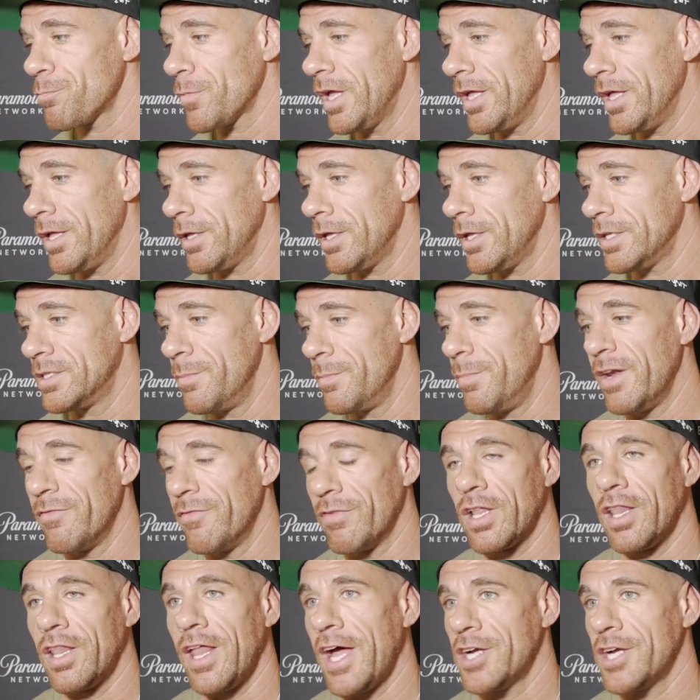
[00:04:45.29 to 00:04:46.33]
it's a bit of
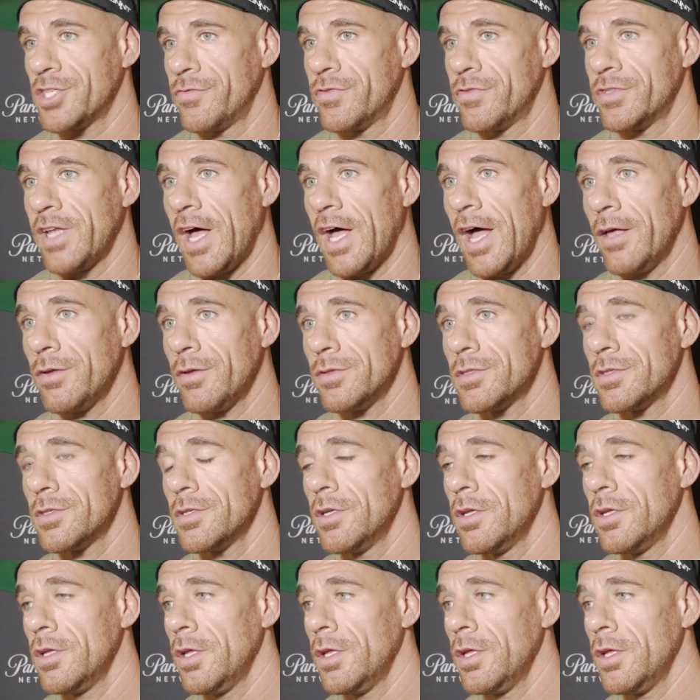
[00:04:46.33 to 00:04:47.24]
a clash of styles.